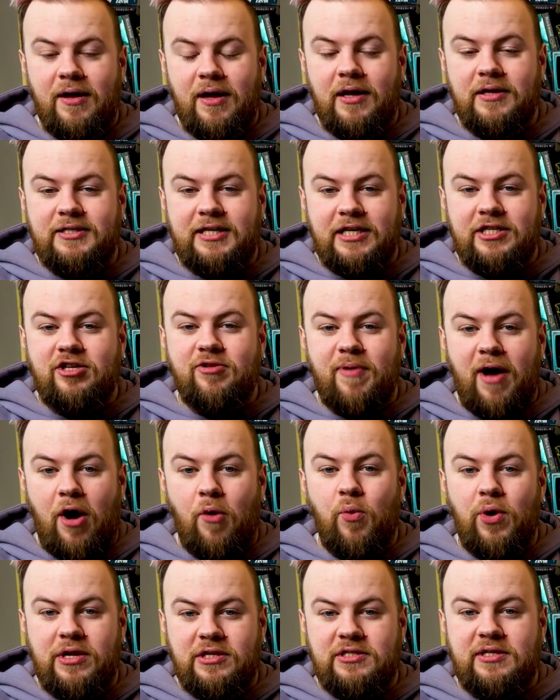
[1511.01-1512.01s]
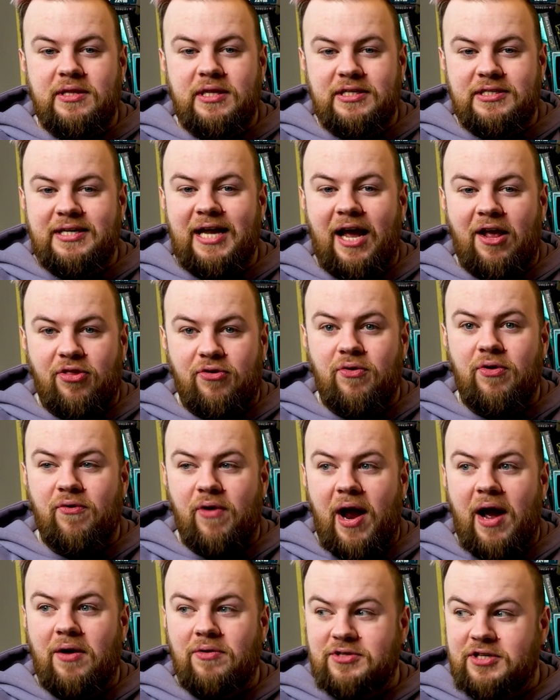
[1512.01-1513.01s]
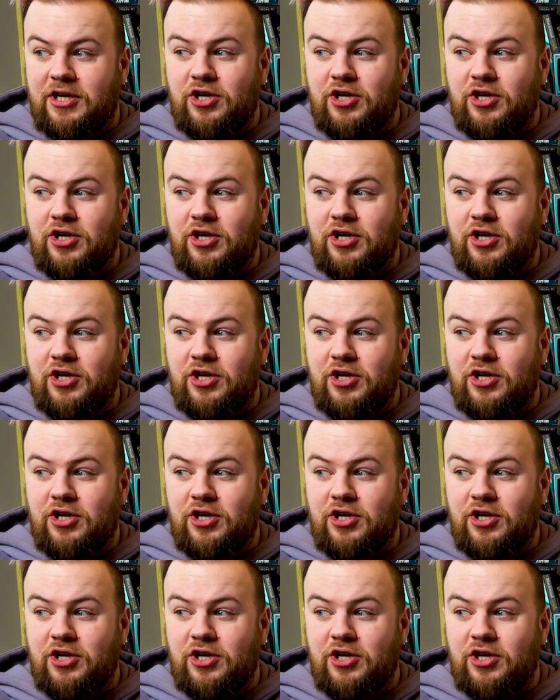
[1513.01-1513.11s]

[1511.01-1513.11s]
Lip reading: a decent amount of wins in these next 3 rounds,